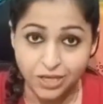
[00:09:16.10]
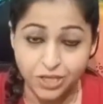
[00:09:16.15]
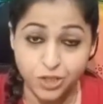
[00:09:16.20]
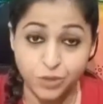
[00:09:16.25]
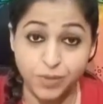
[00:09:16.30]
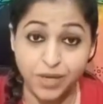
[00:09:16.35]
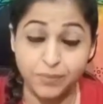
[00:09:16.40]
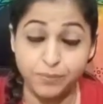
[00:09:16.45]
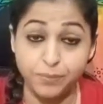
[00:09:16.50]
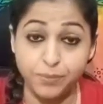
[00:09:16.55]

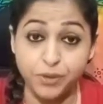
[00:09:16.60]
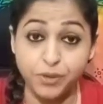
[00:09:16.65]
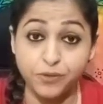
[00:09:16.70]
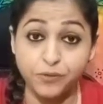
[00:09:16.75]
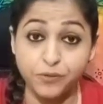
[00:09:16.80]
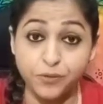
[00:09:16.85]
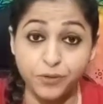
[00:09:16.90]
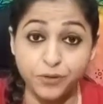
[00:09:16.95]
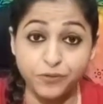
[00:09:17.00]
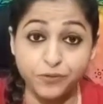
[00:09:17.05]
So my
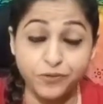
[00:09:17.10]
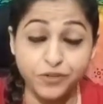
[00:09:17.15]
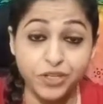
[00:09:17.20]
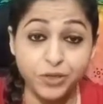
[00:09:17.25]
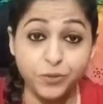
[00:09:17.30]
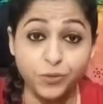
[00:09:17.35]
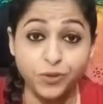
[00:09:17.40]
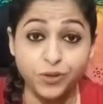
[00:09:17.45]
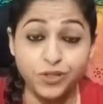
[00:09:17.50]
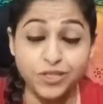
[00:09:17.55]
beautiful
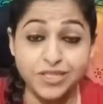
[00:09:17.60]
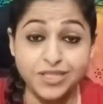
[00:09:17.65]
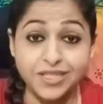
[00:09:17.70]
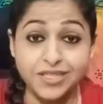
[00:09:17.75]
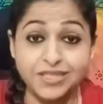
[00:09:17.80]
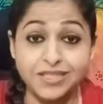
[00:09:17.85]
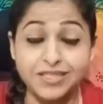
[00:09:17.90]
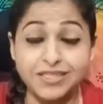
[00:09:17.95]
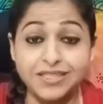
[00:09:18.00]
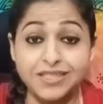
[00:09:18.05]
viewers,
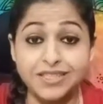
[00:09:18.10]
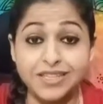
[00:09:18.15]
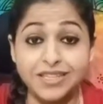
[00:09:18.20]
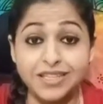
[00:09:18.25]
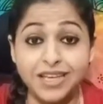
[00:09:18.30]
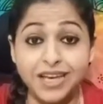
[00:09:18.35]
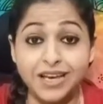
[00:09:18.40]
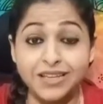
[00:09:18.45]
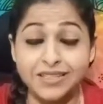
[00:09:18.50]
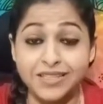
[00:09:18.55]
this is
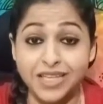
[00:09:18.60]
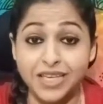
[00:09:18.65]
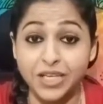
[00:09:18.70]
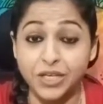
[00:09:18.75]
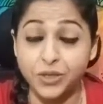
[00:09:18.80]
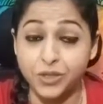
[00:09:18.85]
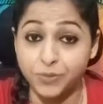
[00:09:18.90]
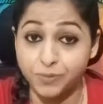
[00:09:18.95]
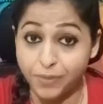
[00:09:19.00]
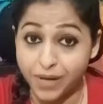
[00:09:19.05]
Xenia saying
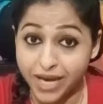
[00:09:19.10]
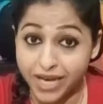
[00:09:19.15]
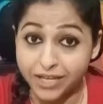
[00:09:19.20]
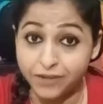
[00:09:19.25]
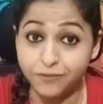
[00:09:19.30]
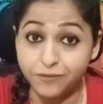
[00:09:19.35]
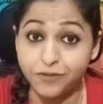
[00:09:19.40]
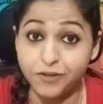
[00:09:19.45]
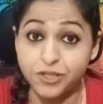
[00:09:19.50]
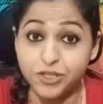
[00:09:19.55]

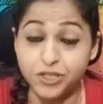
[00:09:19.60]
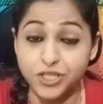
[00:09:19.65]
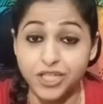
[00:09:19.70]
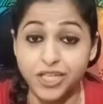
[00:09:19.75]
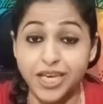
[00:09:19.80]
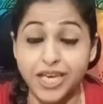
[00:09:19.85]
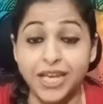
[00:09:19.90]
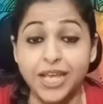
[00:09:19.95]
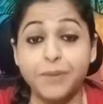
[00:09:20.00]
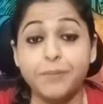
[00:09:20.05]
goodbye for today,
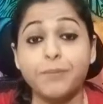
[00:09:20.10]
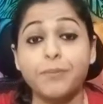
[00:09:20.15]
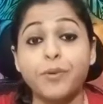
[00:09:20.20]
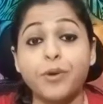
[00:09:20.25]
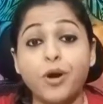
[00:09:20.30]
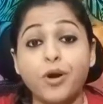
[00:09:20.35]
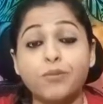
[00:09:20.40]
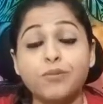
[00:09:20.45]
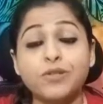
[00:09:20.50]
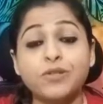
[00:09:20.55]
and I
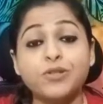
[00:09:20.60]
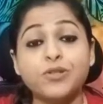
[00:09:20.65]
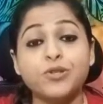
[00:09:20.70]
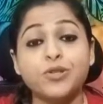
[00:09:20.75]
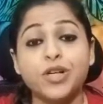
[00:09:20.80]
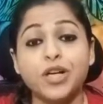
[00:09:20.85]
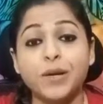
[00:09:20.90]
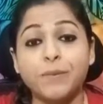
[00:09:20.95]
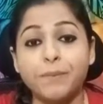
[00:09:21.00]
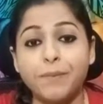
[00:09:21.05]
promise to
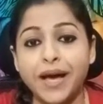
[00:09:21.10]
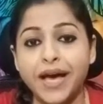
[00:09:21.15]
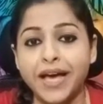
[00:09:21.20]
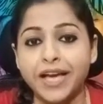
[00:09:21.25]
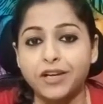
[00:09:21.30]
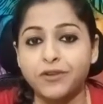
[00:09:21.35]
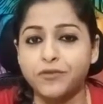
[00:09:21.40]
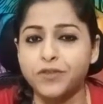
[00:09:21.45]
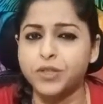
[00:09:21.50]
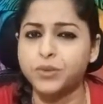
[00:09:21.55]
come
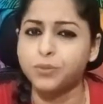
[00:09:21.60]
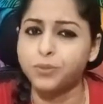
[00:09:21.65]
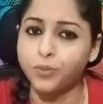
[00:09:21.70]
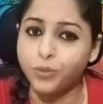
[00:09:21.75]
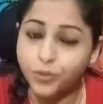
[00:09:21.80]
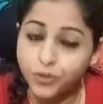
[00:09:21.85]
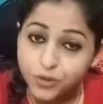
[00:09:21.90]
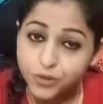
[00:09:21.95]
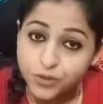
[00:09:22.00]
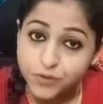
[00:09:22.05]
back with
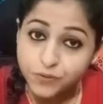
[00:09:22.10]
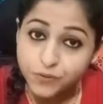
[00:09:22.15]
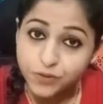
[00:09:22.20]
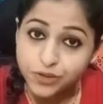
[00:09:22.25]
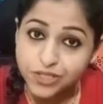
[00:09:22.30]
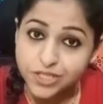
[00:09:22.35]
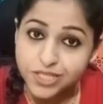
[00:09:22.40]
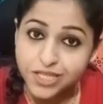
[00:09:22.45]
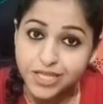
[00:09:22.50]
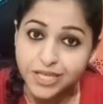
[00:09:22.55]
more
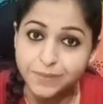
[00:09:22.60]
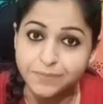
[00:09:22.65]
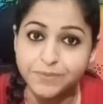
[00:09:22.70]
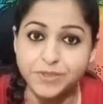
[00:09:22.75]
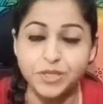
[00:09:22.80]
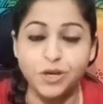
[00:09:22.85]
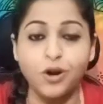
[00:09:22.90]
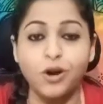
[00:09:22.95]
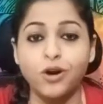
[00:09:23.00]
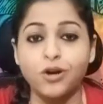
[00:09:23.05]
useful
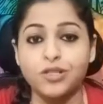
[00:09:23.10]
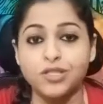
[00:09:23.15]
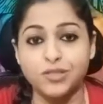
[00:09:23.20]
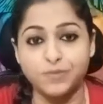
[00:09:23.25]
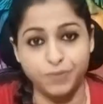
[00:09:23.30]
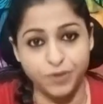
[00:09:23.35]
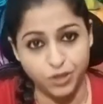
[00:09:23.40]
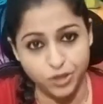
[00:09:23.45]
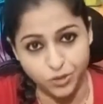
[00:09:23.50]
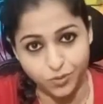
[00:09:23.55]
tips on
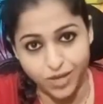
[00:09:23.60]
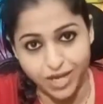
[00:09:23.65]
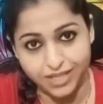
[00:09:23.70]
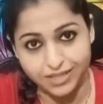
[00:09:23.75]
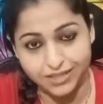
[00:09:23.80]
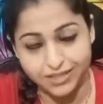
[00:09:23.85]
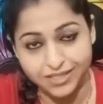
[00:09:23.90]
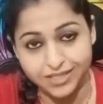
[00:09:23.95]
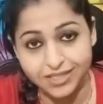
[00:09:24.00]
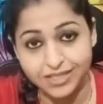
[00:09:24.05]

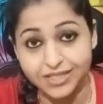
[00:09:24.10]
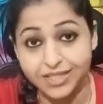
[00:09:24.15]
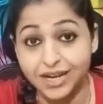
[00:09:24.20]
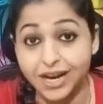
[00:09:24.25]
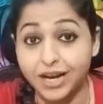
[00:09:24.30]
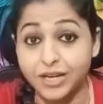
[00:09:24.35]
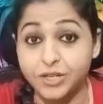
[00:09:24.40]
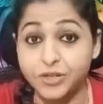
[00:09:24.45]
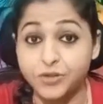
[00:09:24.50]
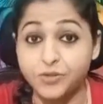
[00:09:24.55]
spirituality,
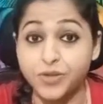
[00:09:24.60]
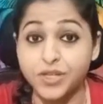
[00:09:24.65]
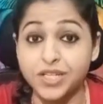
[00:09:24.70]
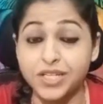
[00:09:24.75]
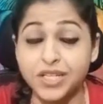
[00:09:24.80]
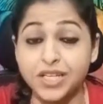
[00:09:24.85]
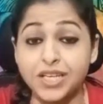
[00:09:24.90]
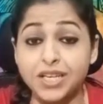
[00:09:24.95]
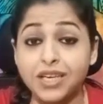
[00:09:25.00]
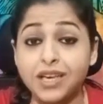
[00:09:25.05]
card
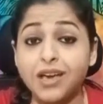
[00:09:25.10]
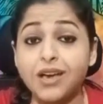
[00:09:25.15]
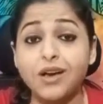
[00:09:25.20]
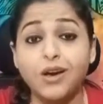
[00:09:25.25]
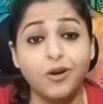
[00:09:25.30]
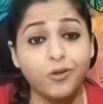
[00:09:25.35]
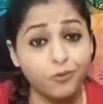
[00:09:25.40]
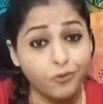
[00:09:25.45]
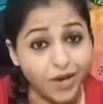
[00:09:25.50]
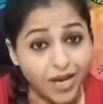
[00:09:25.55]
reading,
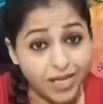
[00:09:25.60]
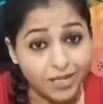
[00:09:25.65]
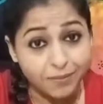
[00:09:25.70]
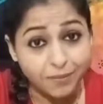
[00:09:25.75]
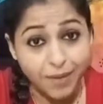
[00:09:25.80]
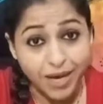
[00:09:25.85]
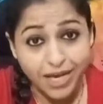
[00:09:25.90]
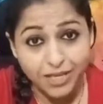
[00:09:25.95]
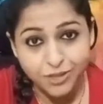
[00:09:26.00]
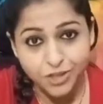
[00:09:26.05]
white
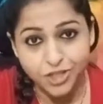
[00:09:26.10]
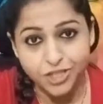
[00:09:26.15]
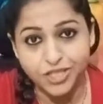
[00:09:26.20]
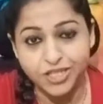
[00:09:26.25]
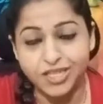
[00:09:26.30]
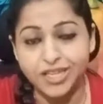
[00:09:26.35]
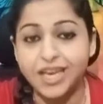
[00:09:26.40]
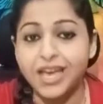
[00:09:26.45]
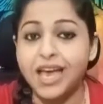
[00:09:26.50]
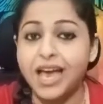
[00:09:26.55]

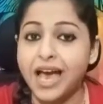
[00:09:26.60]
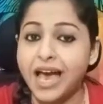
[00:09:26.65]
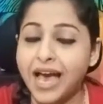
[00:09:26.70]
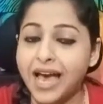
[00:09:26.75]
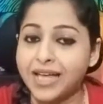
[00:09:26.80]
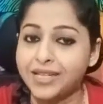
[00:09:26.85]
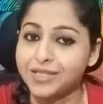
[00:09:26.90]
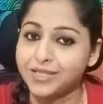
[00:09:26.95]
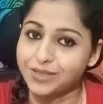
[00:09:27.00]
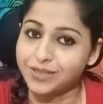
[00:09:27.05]
magic
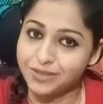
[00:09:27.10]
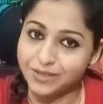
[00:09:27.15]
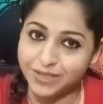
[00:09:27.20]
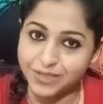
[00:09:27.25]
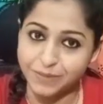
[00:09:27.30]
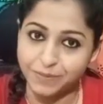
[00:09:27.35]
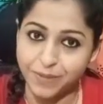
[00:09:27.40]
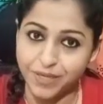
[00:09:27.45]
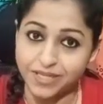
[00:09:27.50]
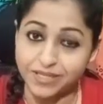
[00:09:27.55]
and
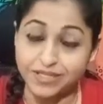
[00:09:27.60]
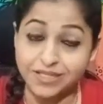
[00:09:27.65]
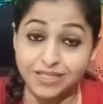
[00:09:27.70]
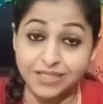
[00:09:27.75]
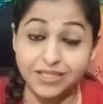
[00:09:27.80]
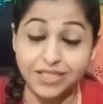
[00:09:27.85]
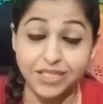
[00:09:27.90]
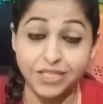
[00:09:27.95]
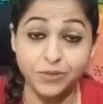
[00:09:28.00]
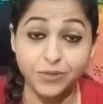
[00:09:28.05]
spells.
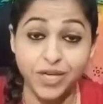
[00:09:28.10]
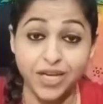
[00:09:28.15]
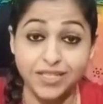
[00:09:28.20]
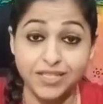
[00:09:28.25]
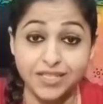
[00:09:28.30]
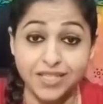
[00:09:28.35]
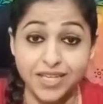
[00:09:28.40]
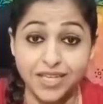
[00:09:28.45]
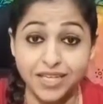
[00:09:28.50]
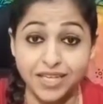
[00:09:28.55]
Till then, you
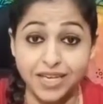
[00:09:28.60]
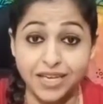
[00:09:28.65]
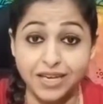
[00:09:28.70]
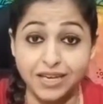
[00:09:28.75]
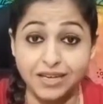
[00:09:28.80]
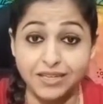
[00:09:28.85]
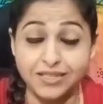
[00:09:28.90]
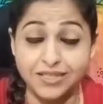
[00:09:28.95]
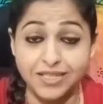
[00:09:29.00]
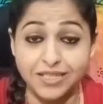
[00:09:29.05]
guys take
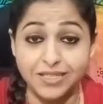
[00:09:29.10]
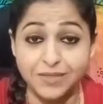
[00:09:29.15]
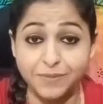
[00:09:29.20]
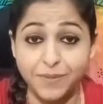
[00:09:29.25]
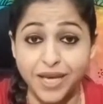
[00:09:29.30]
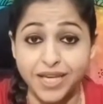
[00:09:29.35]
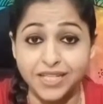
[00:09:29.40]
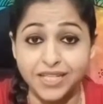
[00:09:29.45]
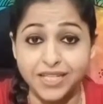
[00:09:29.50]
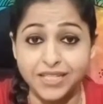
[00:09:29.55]
care, stay
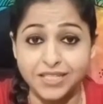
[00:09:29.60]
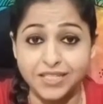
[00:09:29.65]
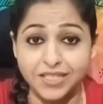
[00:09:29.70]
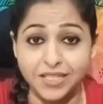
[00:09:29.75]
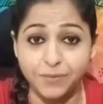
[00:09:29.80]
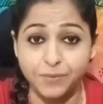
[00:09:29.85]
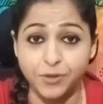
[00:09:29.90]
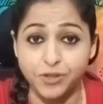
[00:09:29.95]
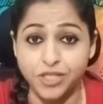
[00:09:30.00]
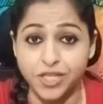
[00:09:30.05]
smiling,
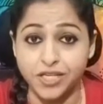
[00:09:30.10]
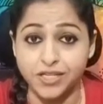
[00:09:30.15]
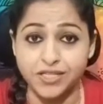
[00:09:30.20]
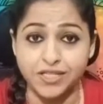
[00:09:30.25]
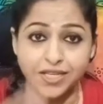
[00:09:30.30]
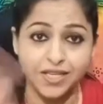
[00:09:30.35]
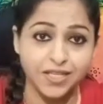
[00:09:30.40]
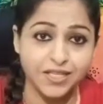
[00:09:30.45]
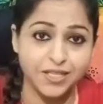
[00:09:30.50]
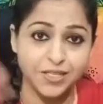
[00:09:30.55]
stay
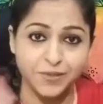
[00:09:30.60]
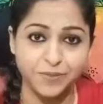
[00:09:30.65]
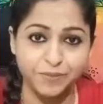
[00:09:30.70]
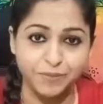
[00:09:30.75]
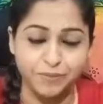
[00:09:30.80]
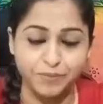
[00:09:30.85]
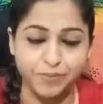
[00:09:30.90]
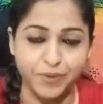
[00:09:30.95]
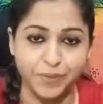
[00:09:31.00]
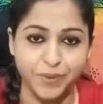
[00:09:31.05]
protected.
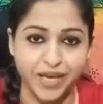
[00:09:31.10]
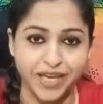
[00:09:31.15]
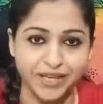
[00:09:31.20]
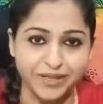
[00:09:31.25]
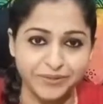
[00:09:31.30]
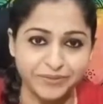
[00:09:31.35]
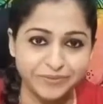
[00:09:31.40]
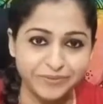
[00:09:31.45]
Bye-bye.